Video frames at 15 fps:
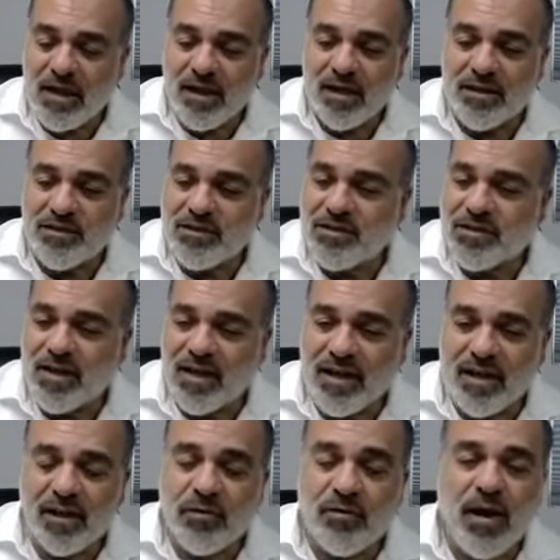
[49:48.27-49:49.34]
and she said
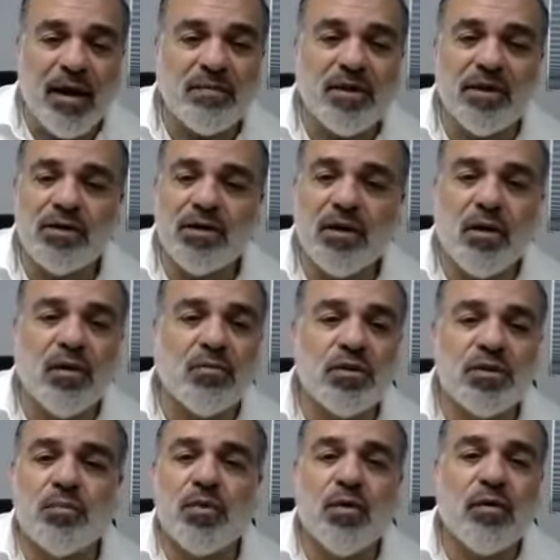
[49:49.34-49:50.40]
he grabbed it, he
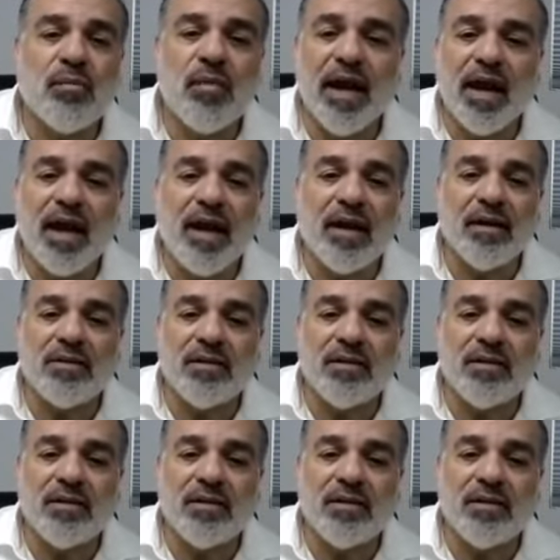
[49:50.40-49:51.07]
almost broke my hand.